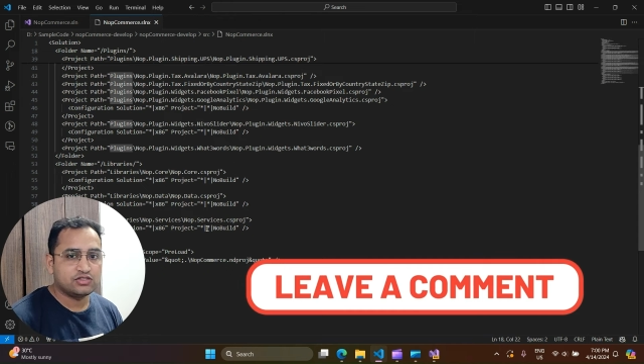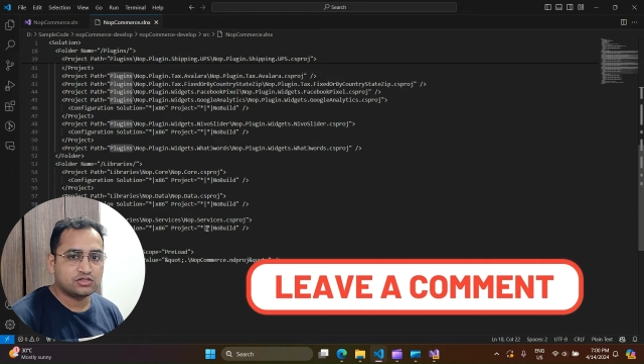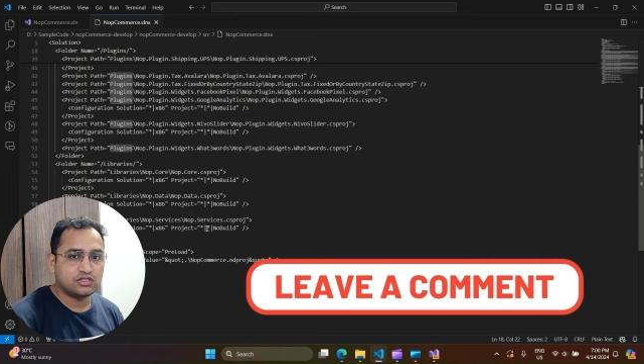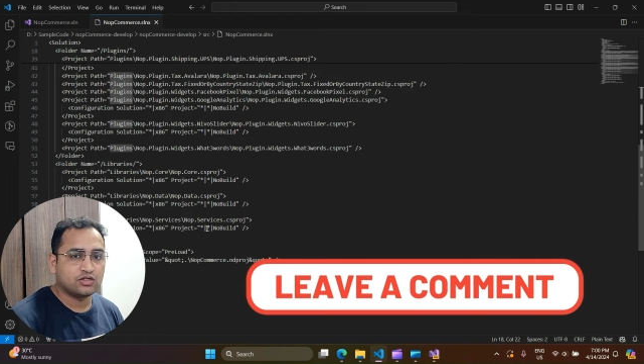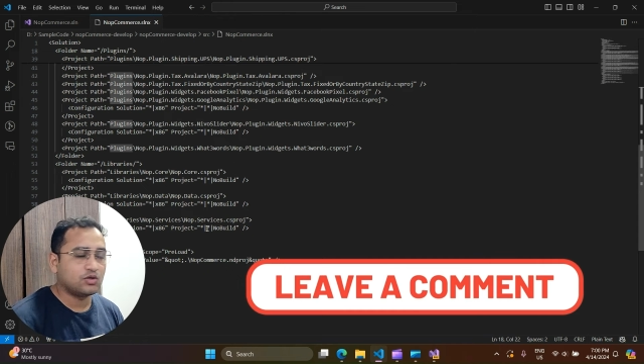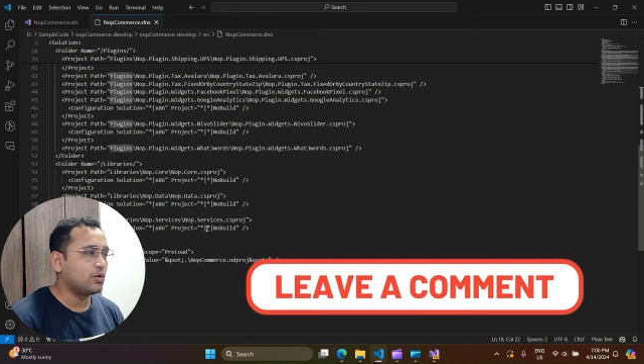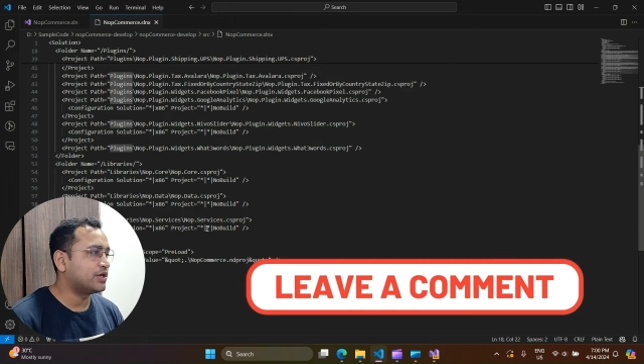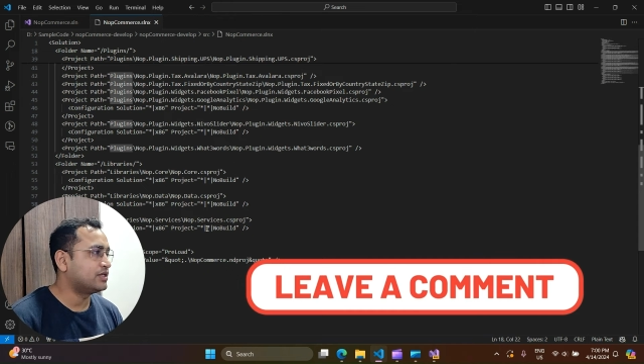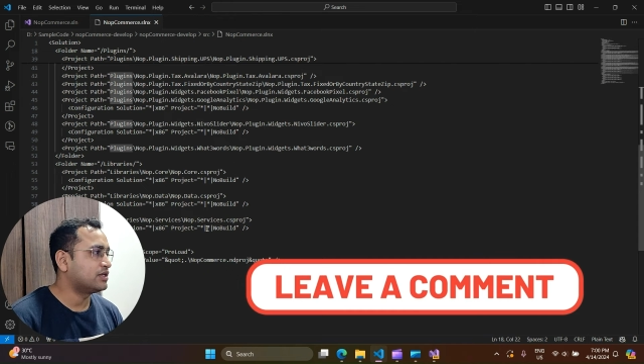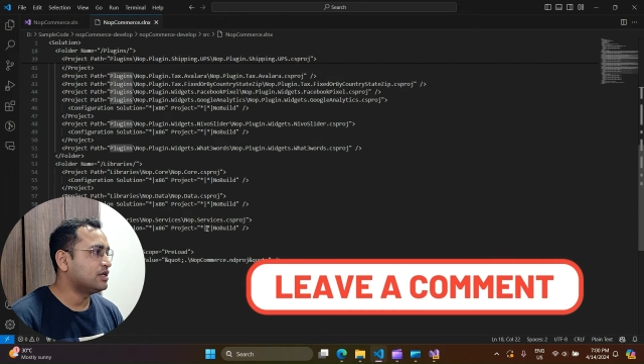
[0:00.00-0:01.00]
thing is written
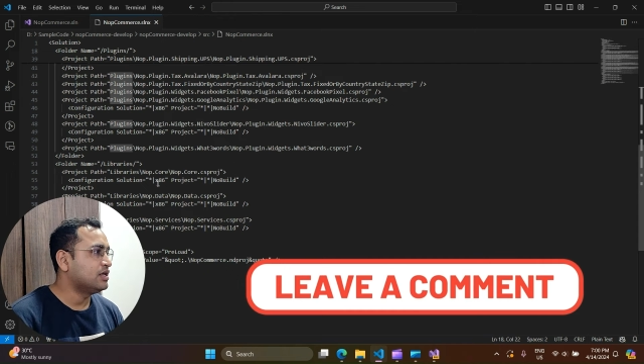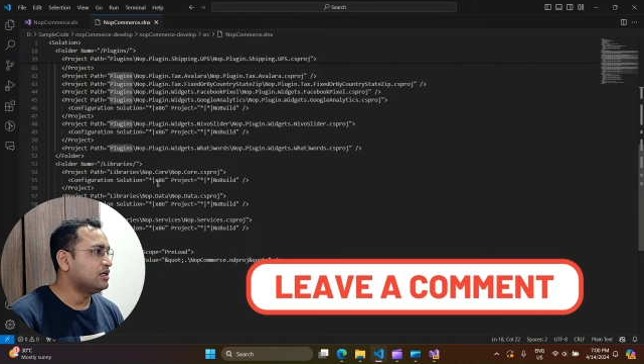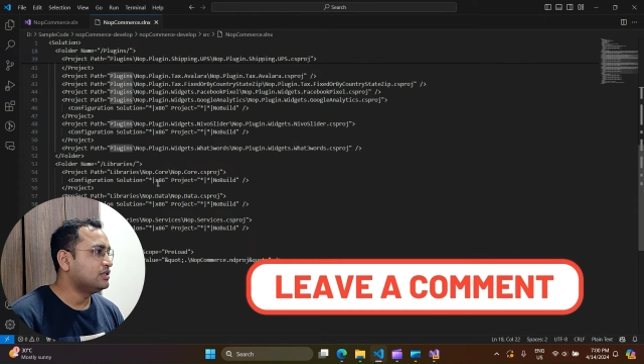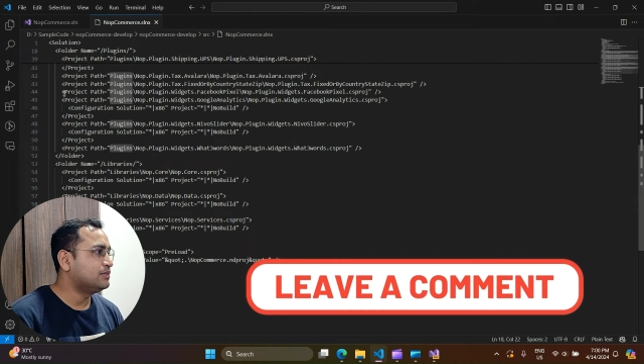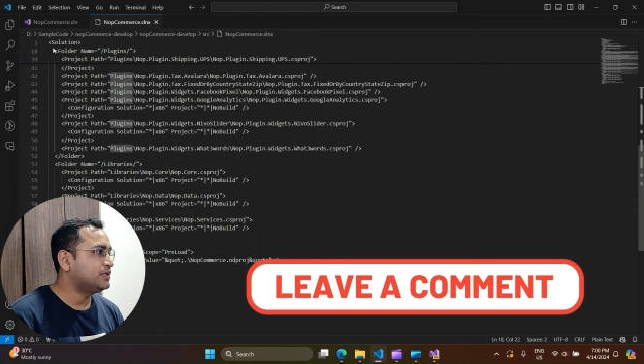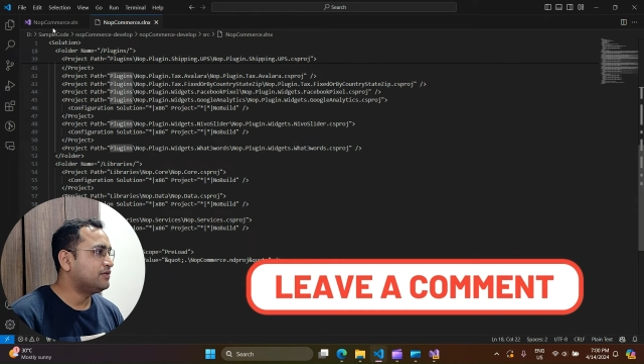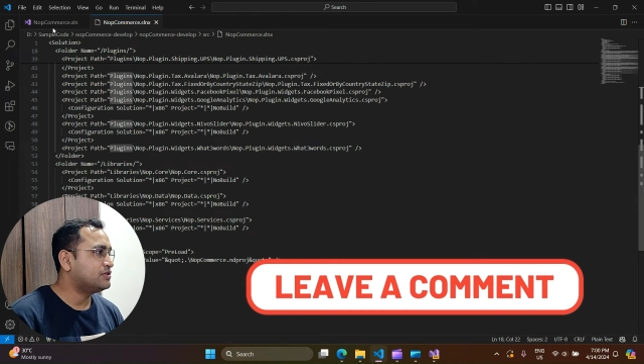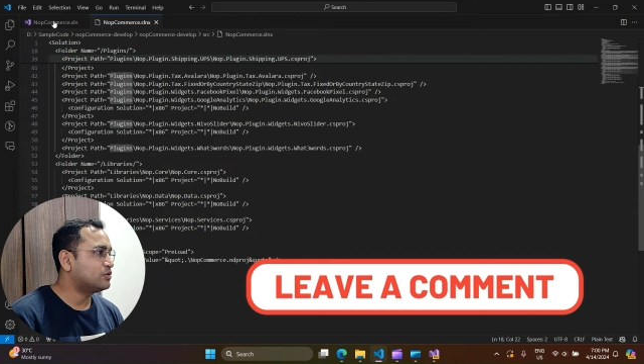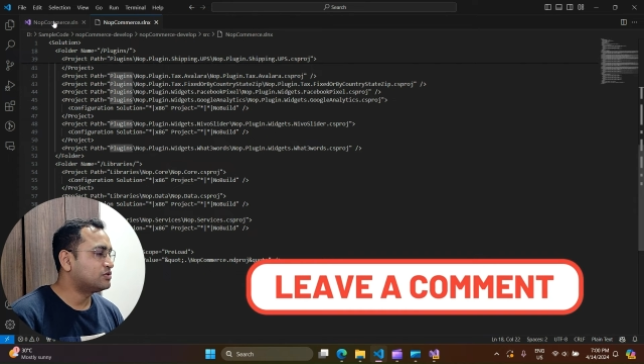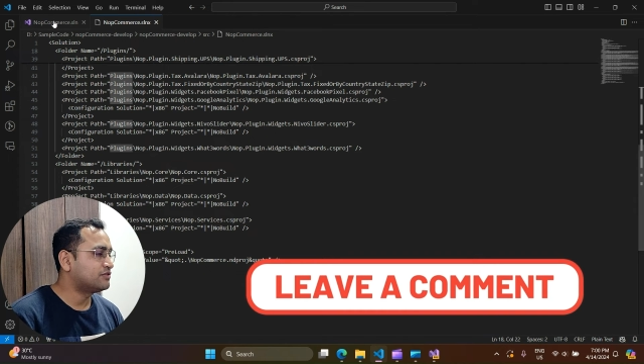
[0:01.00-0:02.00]
over here in the
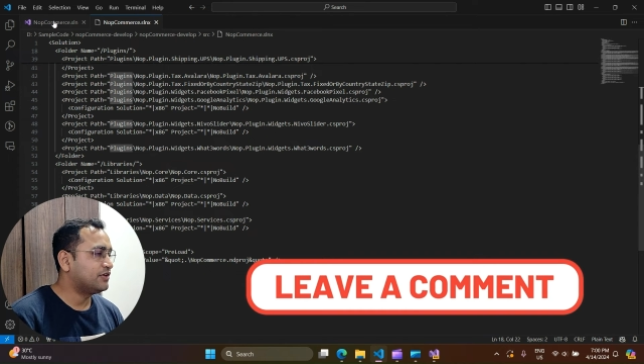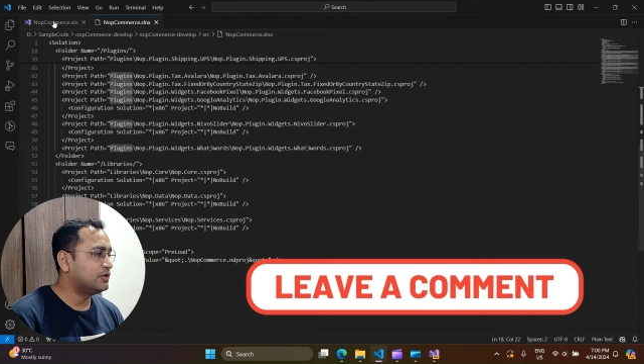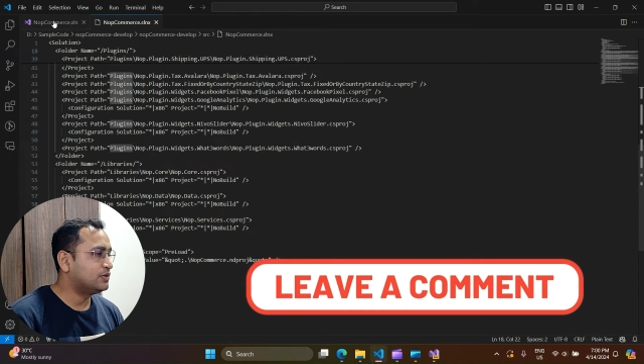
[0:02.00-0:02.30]
previous solution